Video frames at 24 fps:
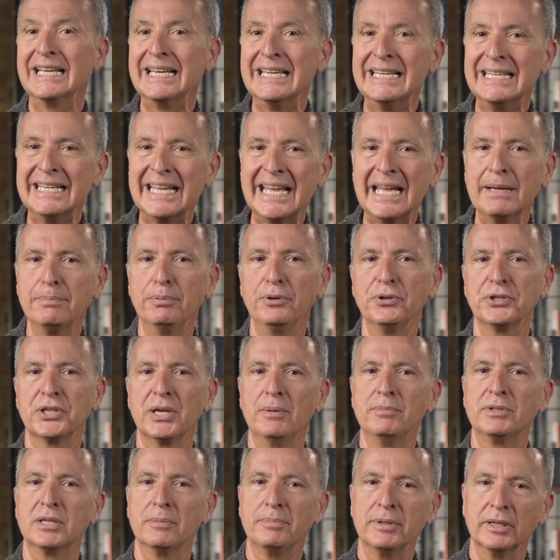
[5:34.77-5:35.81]
enables
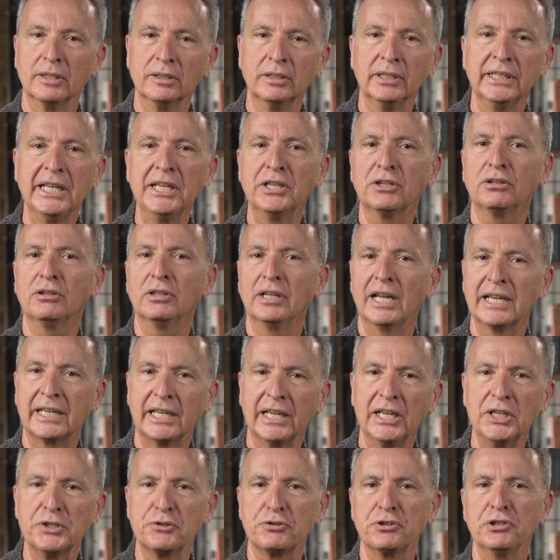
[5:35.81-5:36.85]
him to be a leader
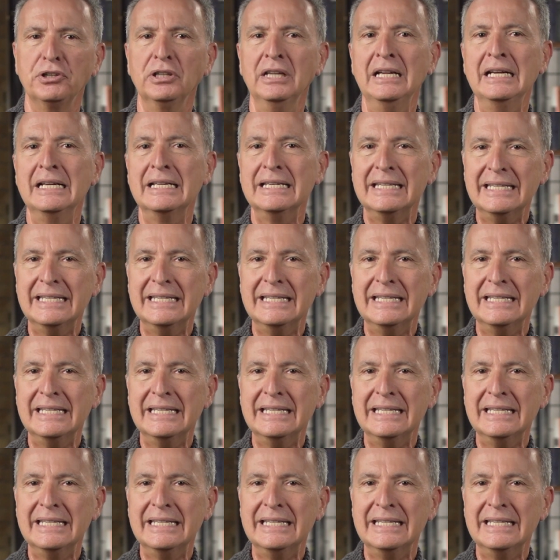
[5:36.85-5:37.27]
like Israel